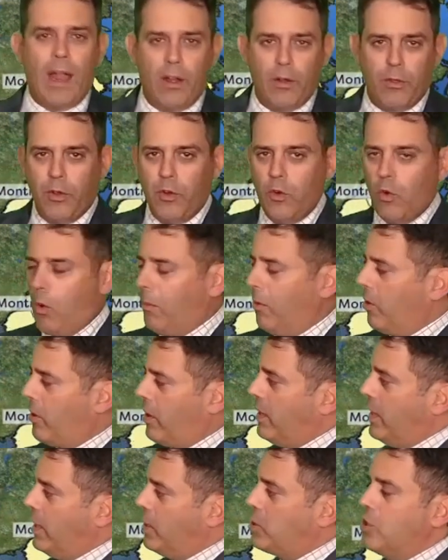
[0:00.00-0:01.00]
than normal
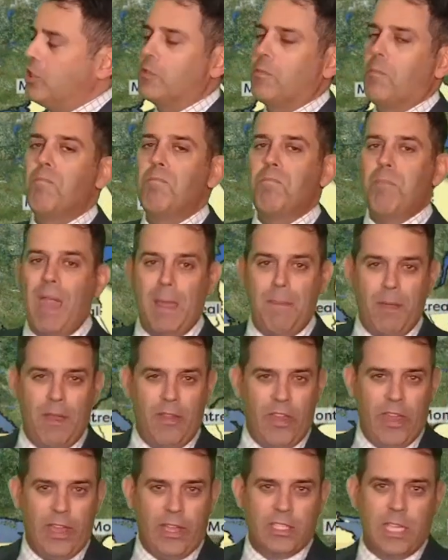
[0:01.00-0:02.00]
conditions. Maybe
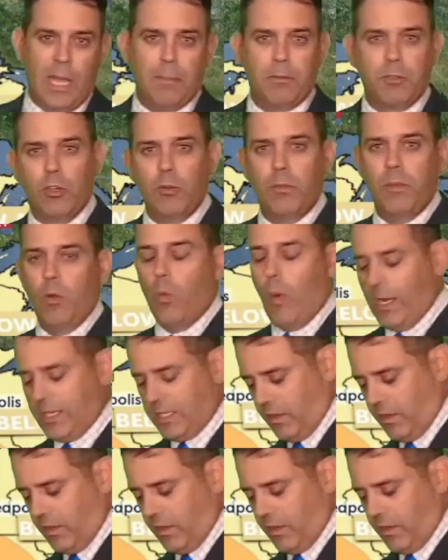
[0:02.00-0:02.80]
the exception would be west of the